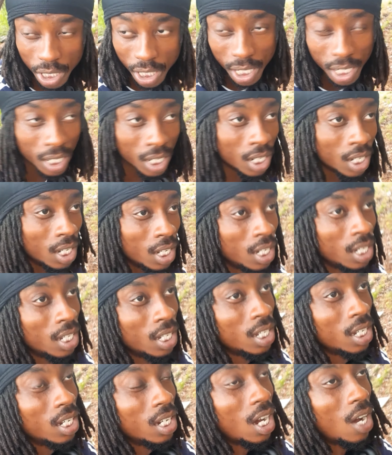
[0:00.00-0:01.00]
Yeah,
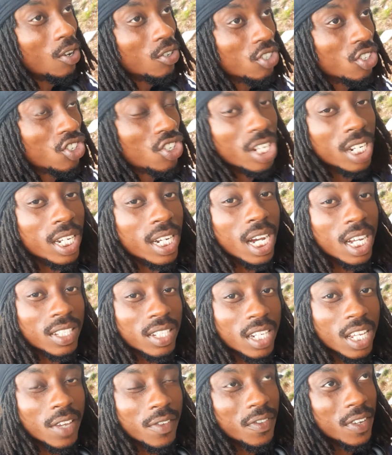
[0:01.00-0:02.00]
I was just chilling out
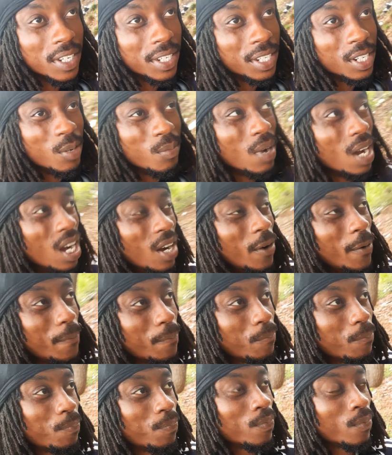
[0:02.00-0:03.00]
today, thinking about
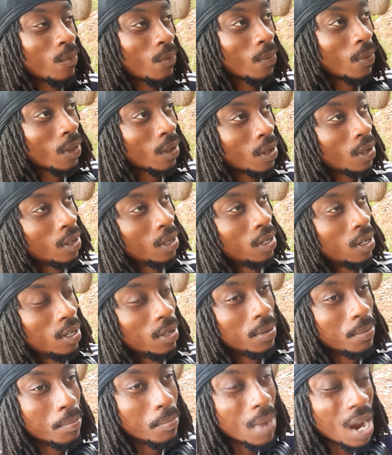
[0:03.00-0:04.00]

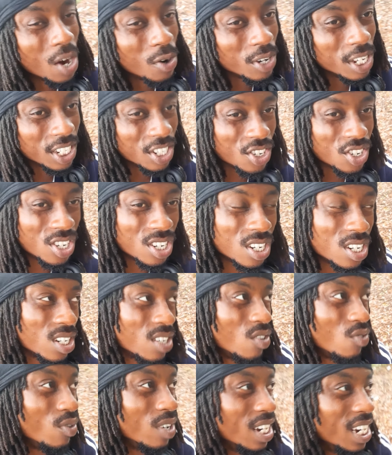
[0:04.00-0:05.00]
marriage,
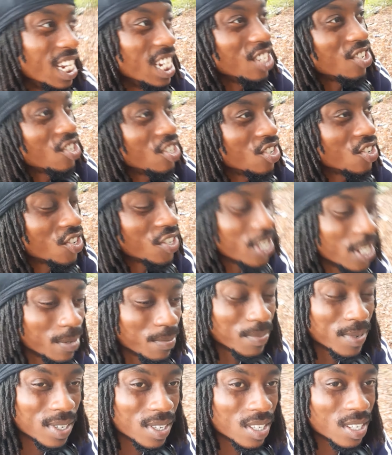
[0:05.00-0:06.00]

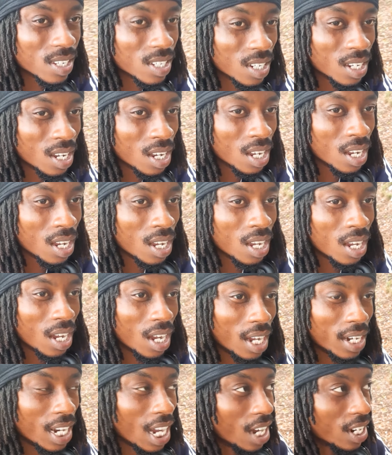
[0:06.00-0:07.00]
relationships,
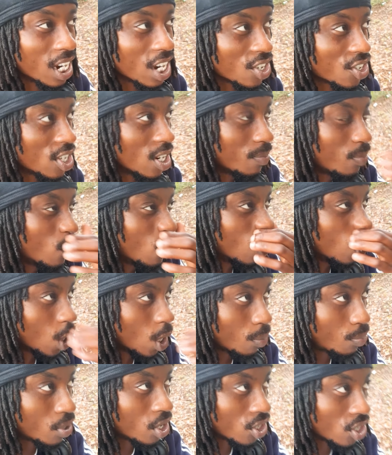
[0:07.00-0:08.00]
and how that shit put a lot
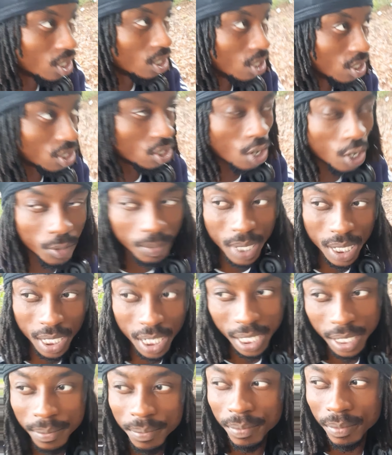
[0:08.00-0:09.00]
of pressure on us young men.
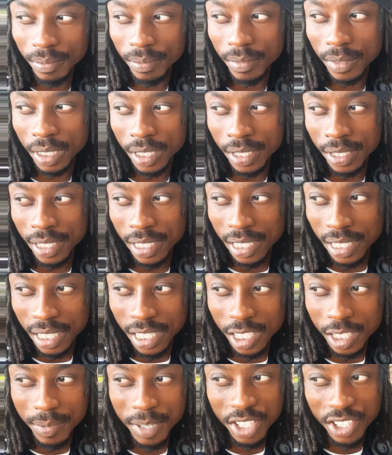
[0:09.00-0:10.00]
Yeah,
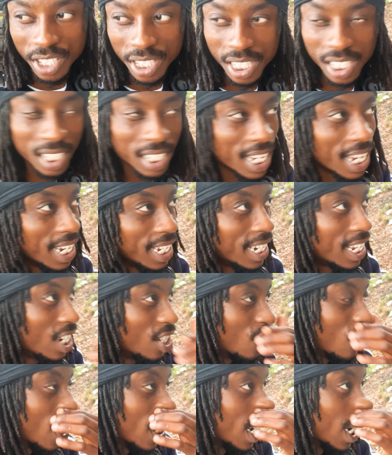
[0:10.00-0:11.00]
especially in this day and
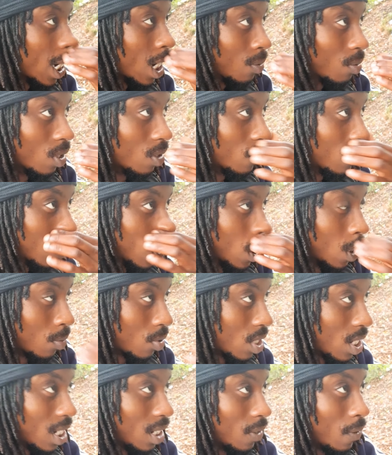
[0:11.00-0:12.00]
age right now, bro. You know what I'm
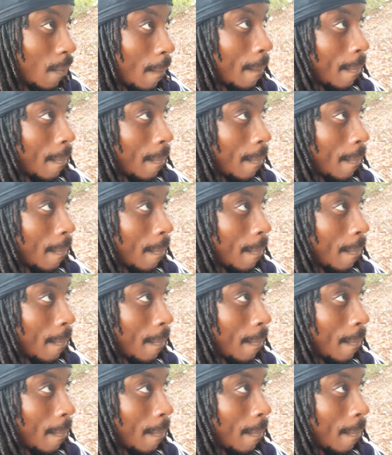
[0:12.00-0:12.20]
saying?